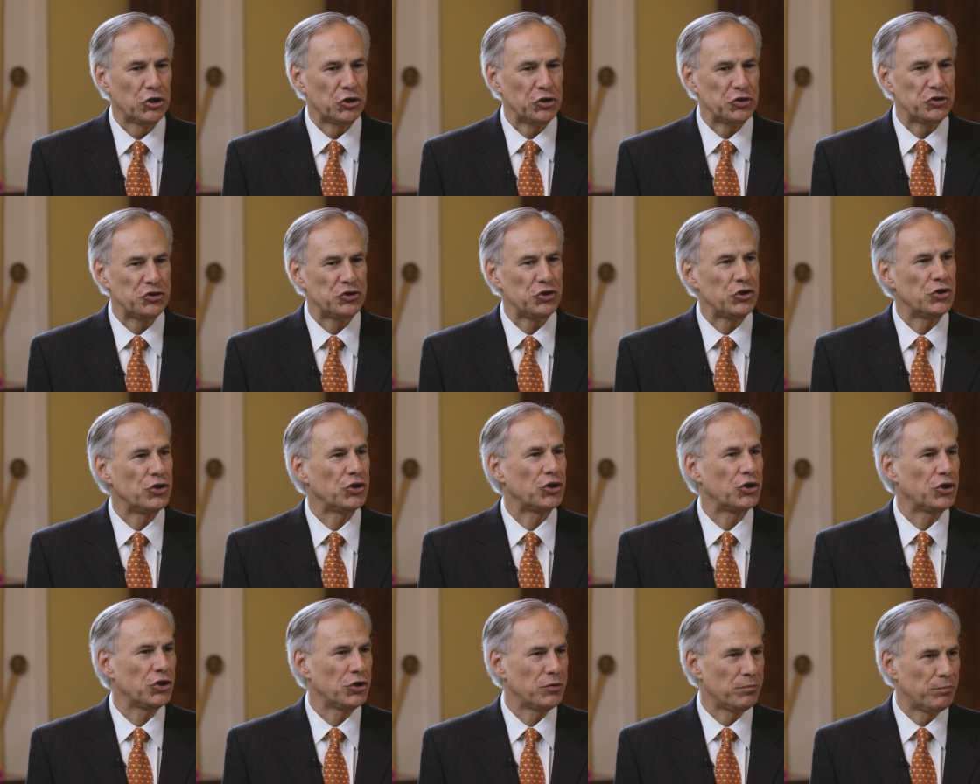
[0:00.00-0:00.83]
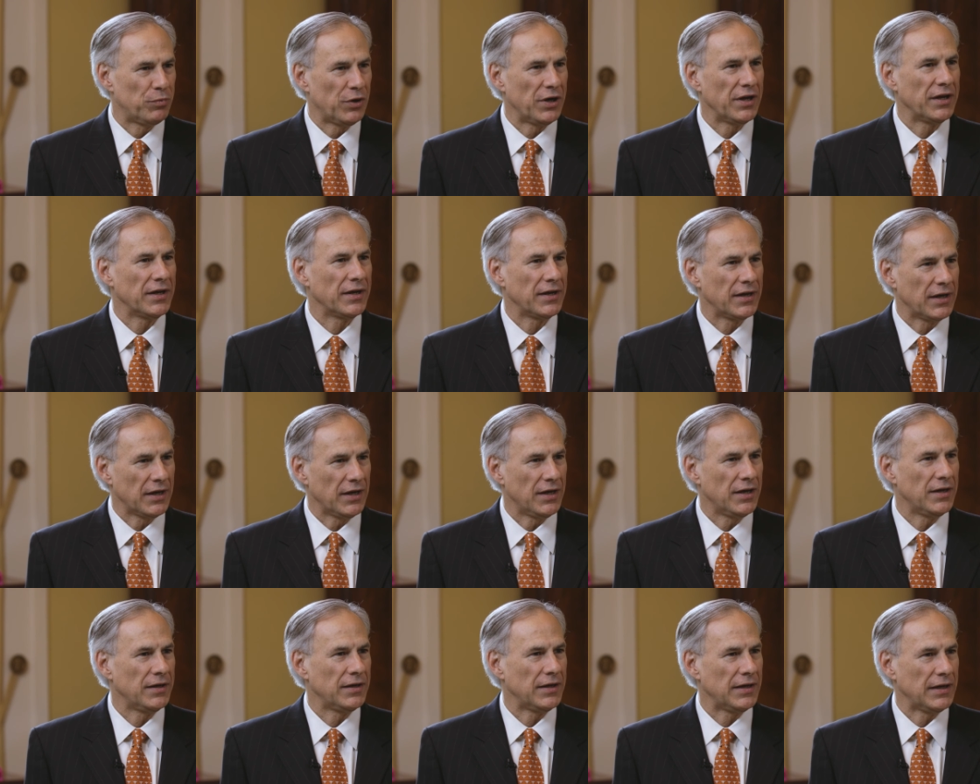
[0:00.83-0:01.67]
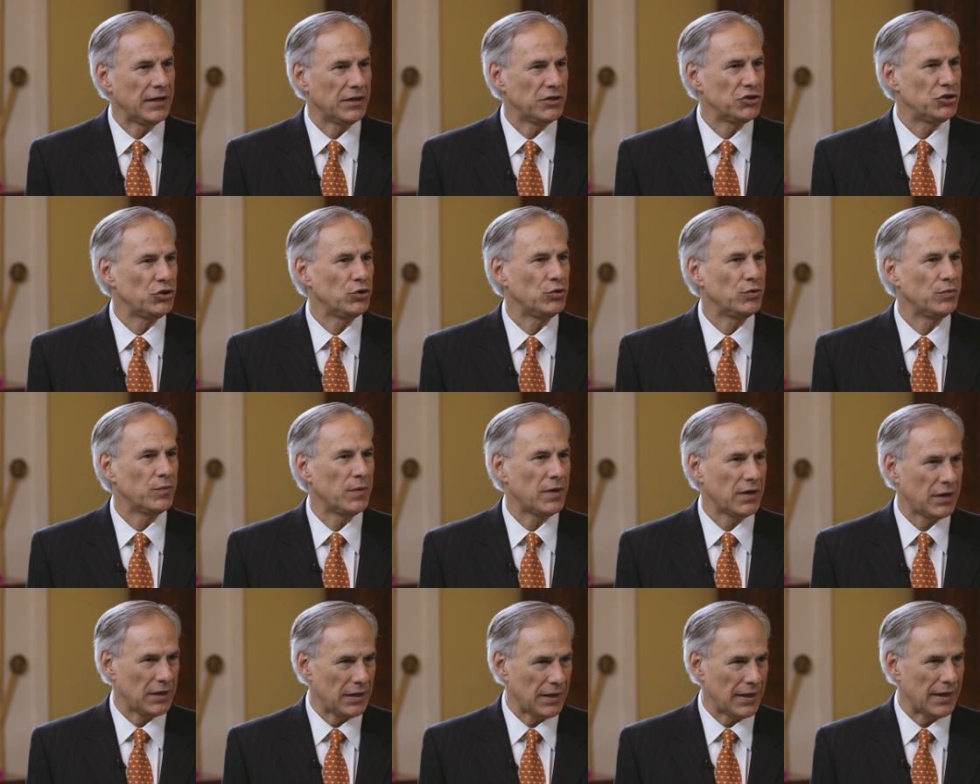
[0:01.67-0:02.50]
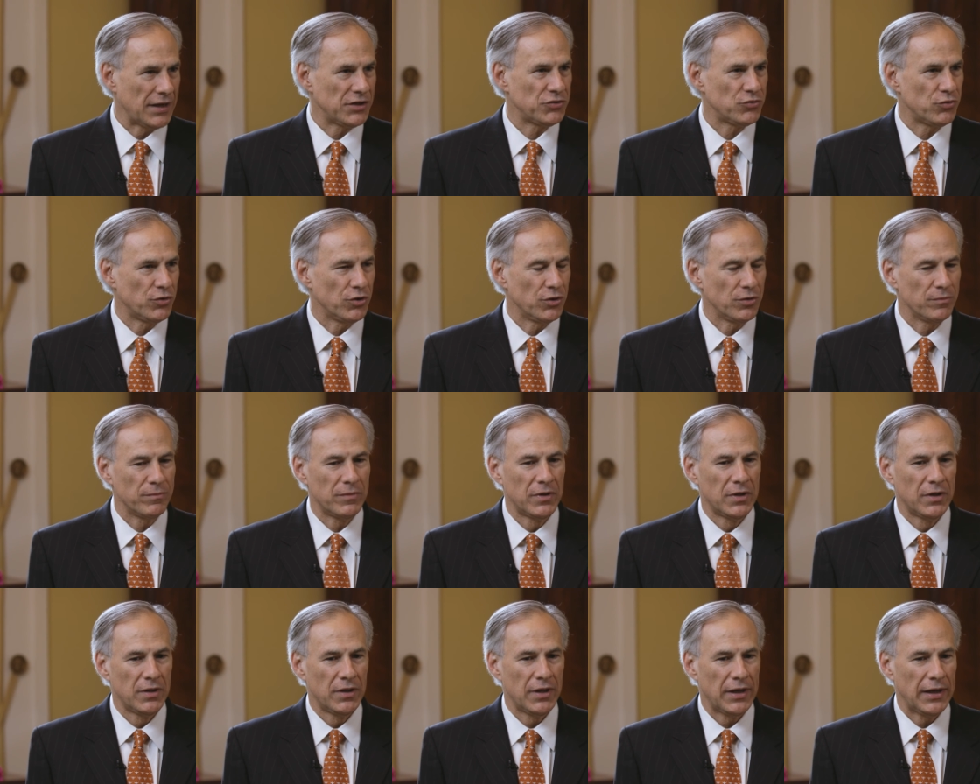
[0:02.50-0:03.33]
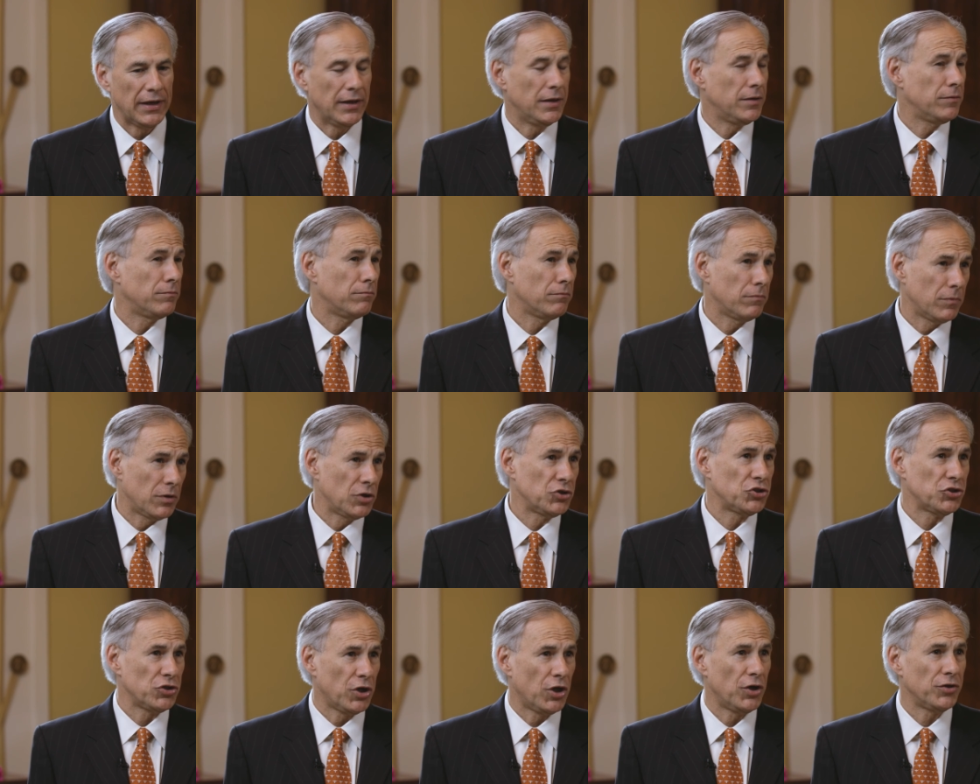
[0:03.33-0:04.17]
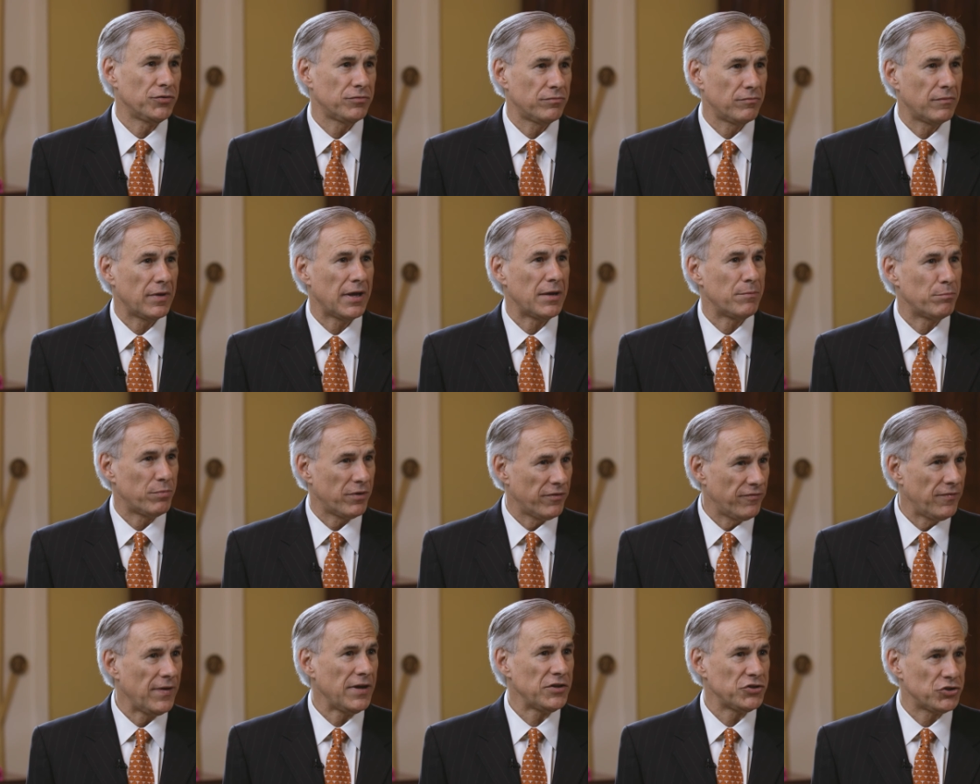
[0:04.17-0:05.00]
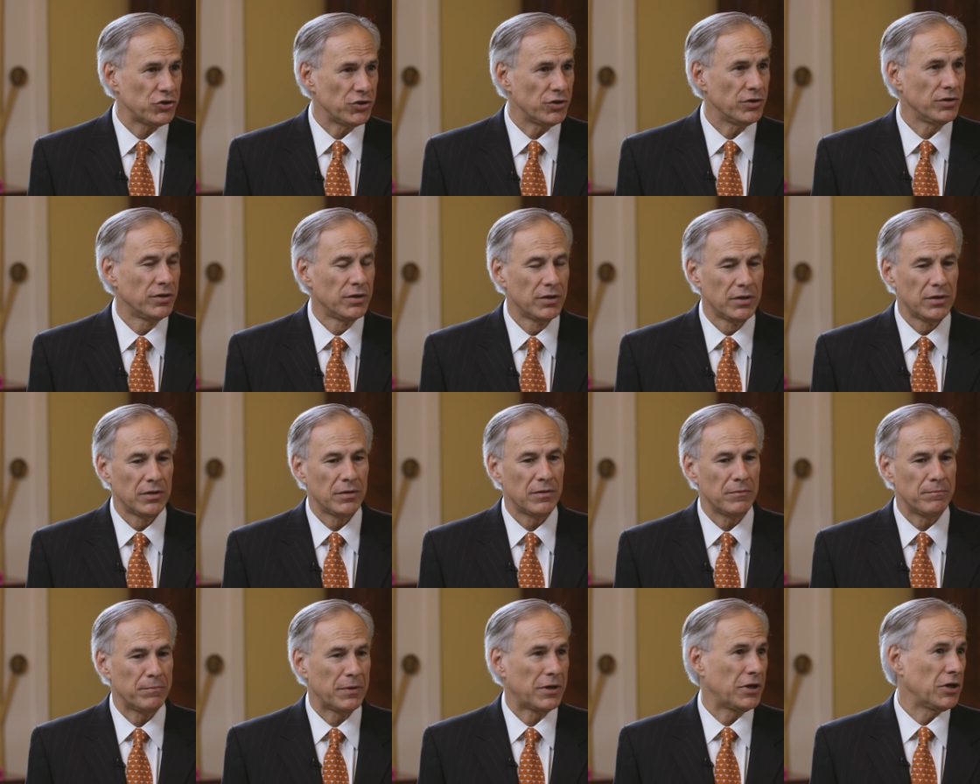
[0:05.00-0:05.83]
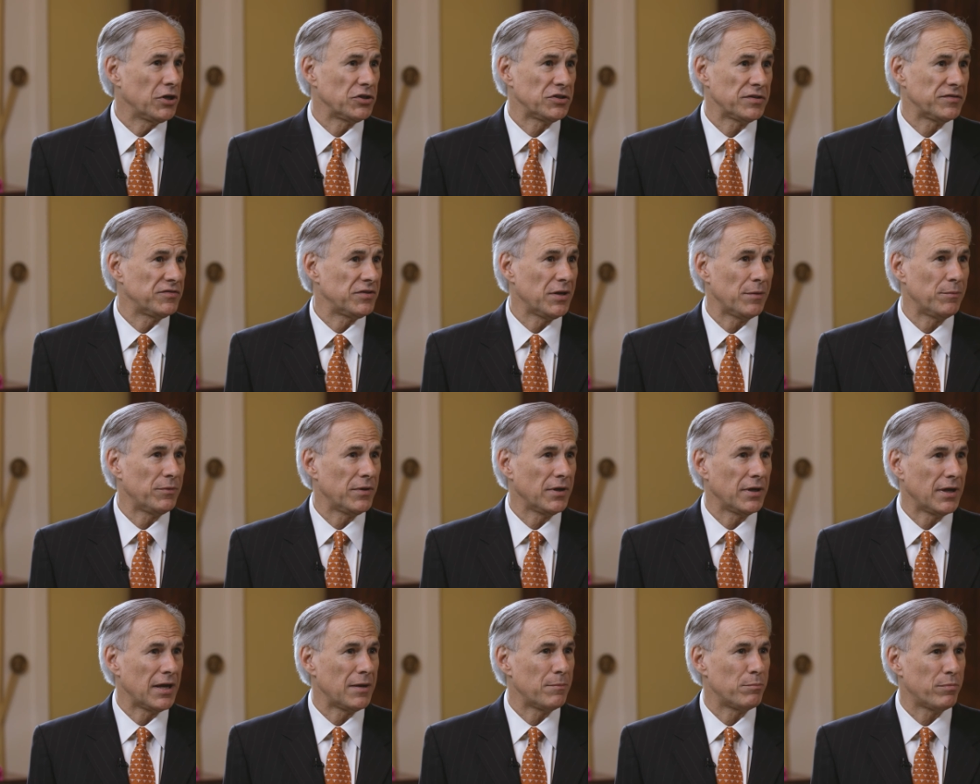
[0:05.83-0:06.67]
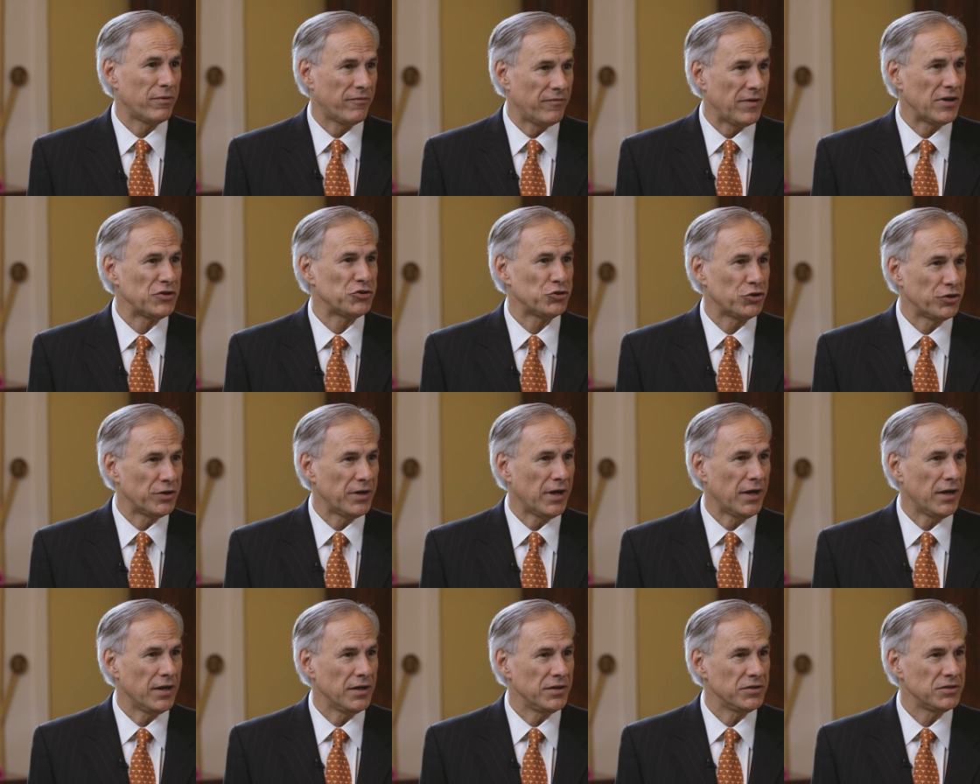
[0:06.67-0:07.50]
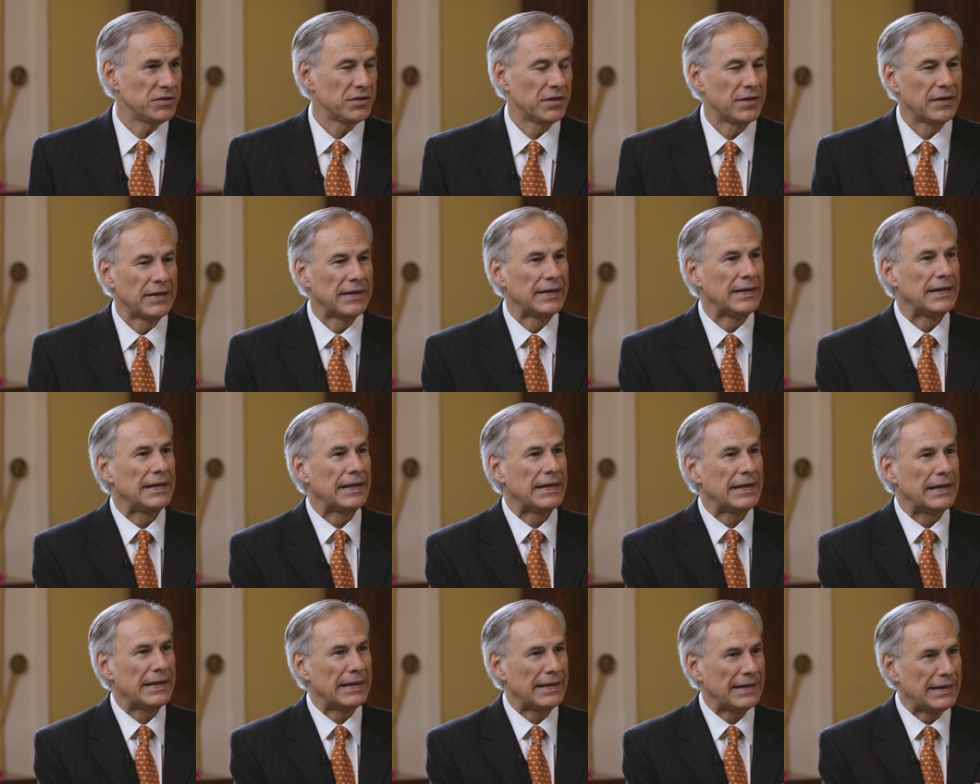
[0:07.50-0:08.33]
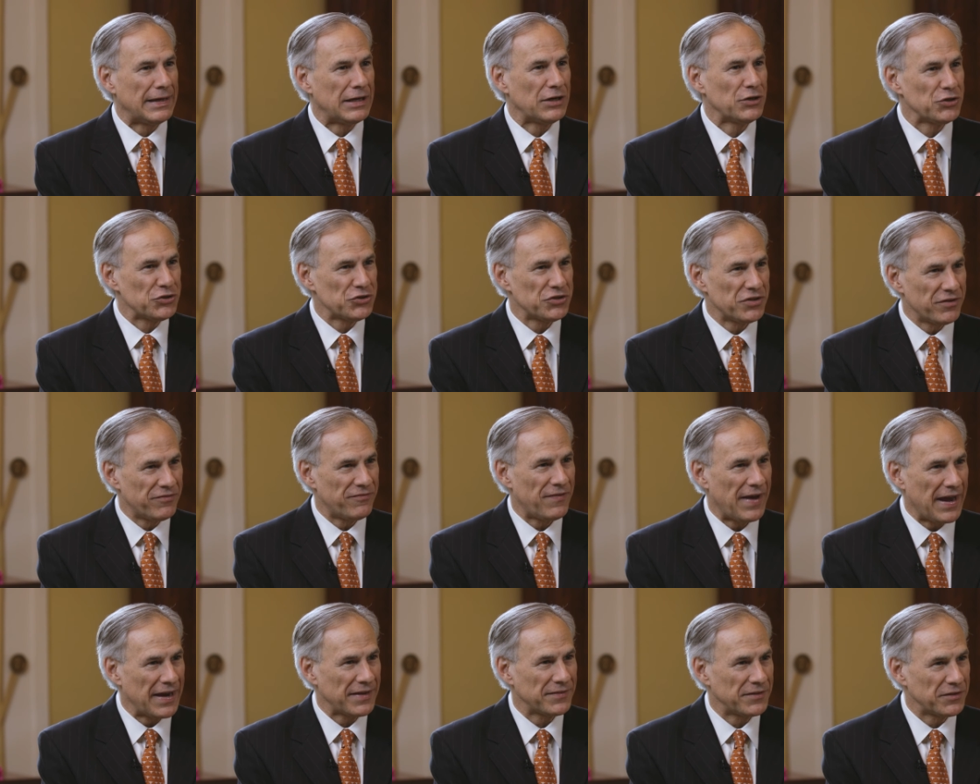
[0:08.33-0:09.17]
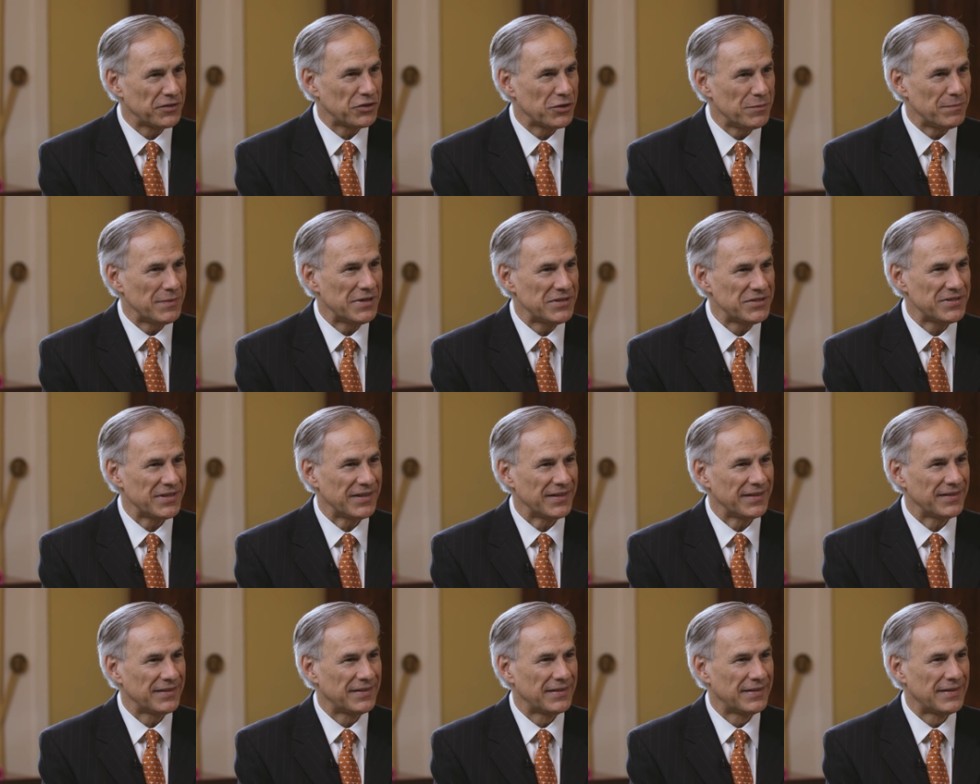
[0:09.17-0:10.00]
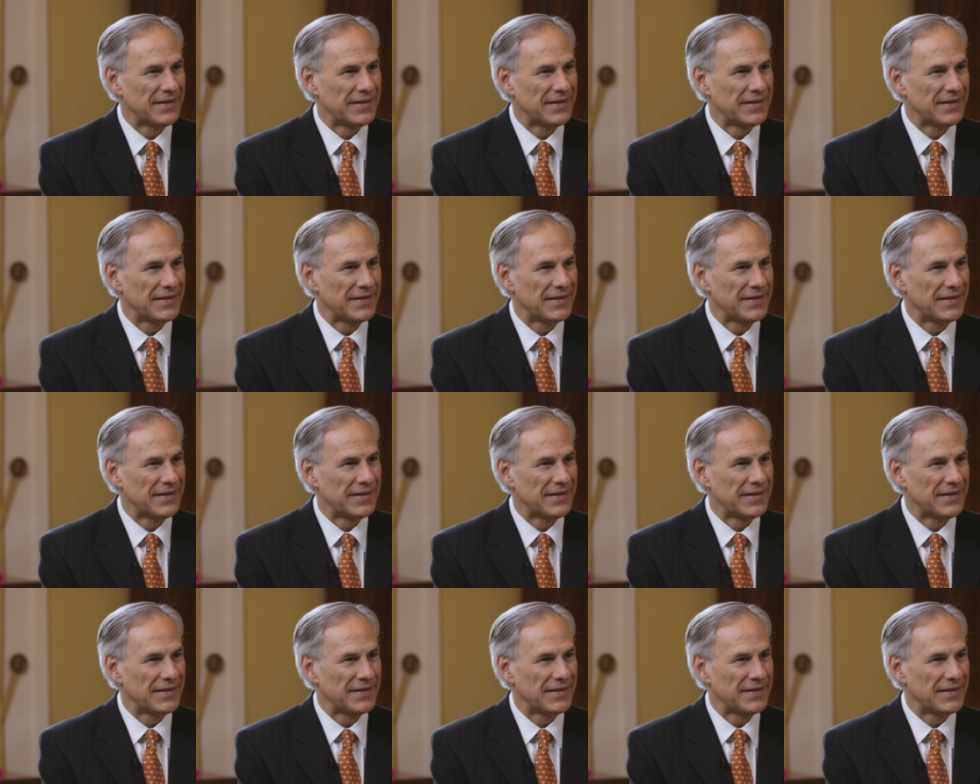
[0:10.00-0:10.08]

a student could bring a gun into a classroom and assault a professor because of something a professor does. Here's the fact that they're missing.